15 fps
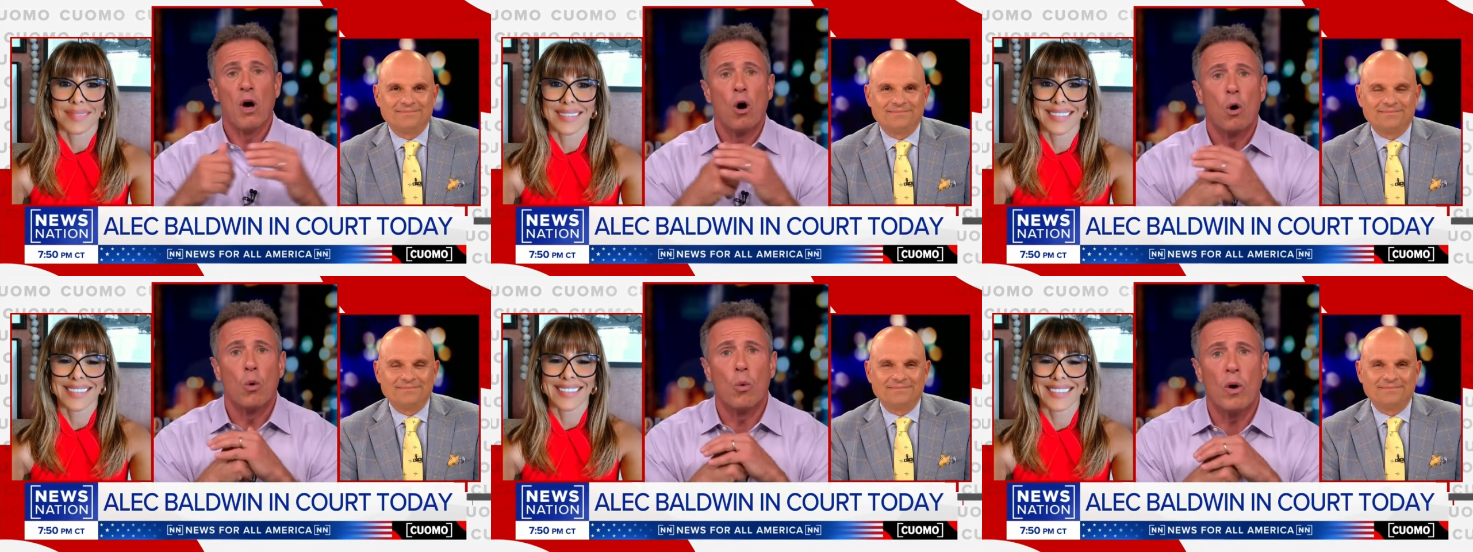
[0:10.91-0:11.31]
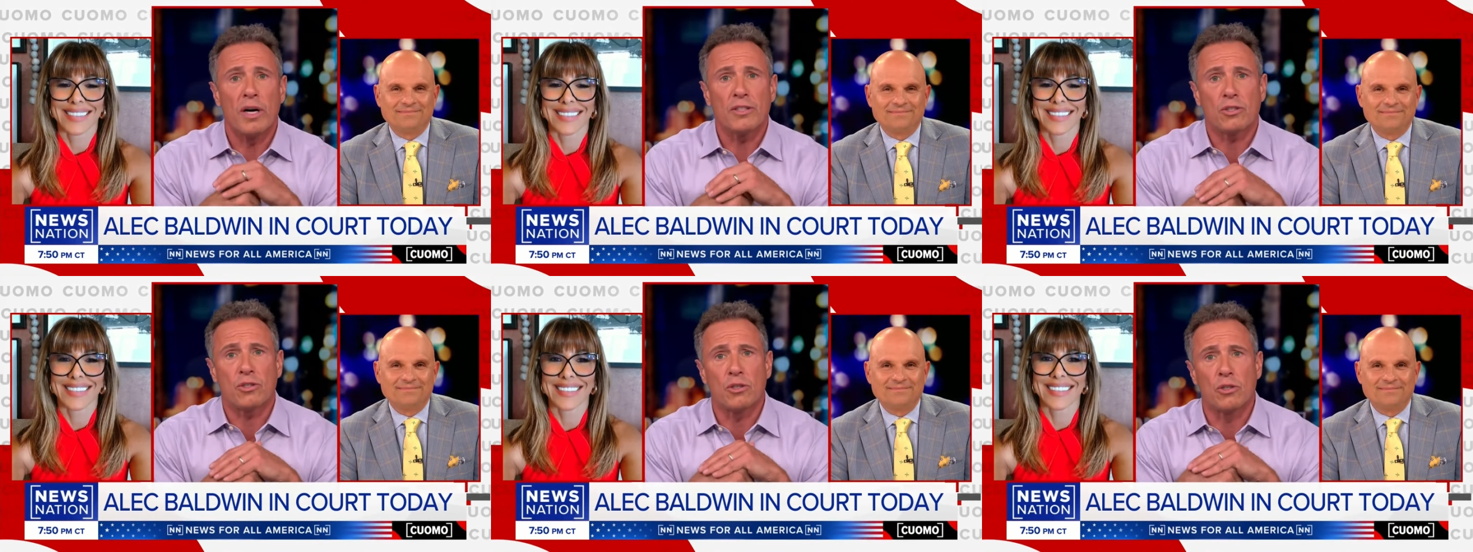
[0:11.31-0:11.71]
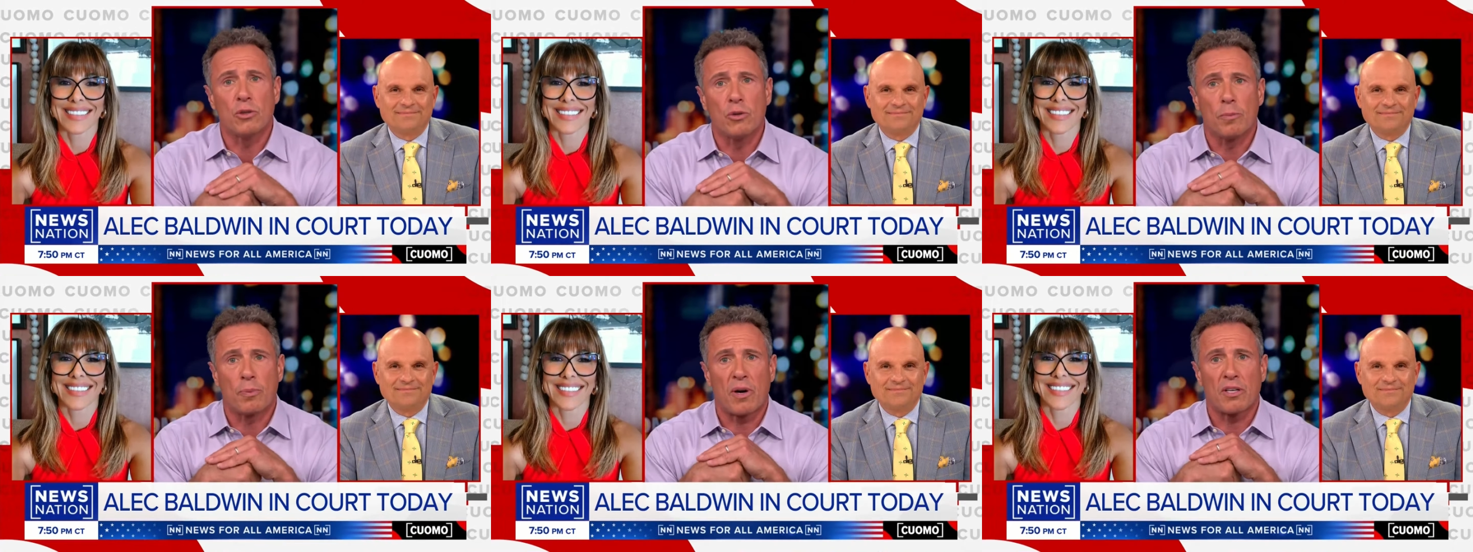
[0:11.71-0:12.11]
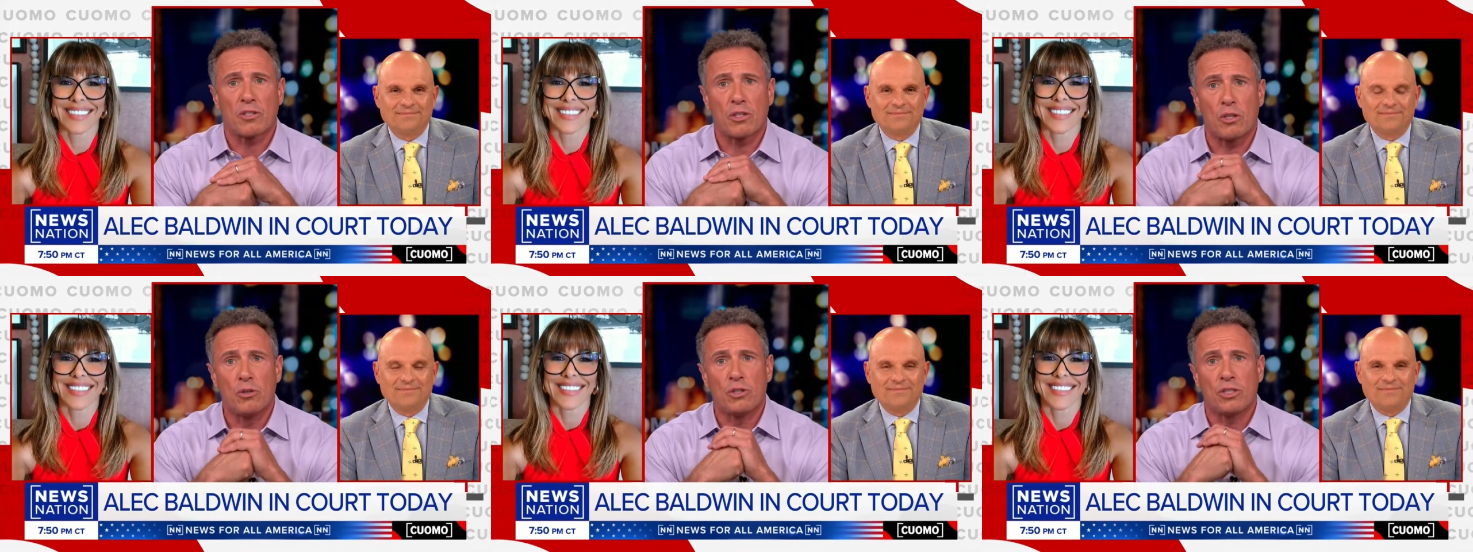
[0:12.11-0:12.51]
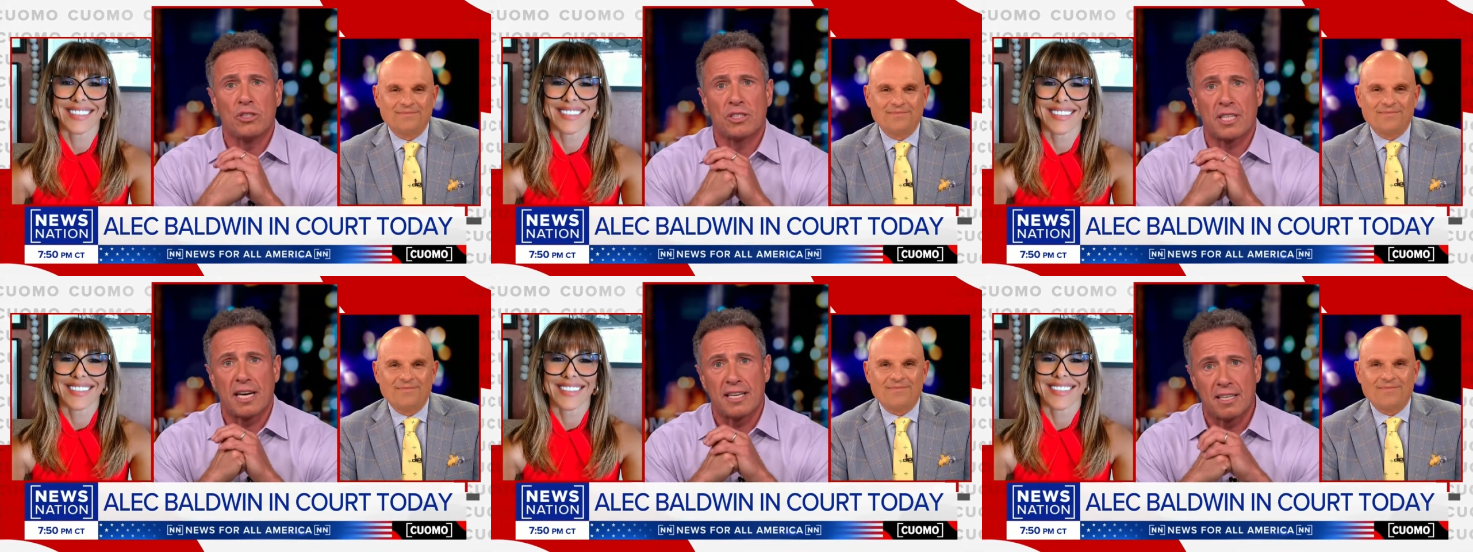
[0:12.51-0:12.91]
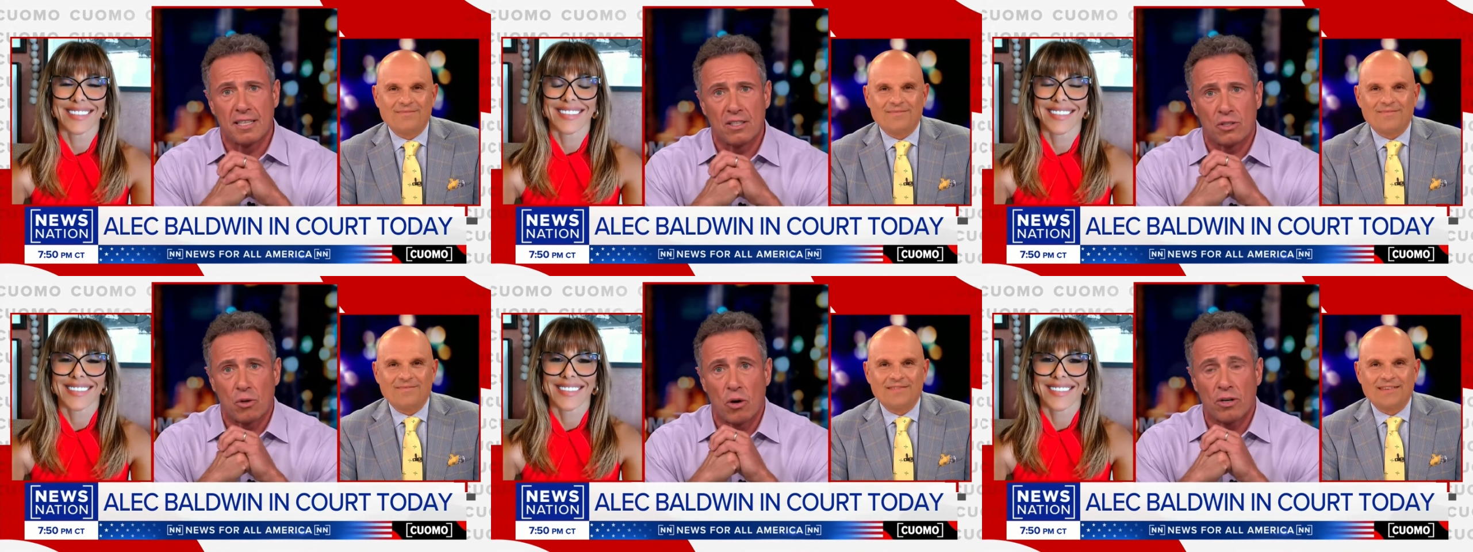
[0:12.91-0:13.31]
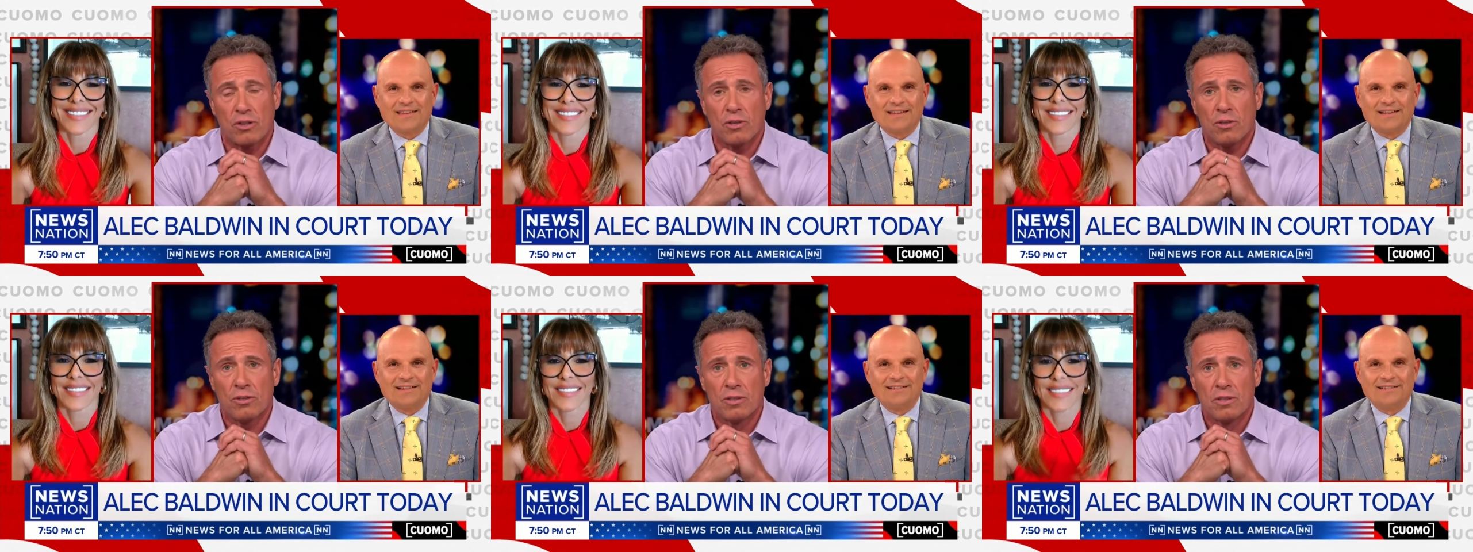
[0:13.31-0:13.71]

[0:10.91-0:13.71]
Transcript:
Speaker 1: Who wants to do the prosecution side of this, Arthur?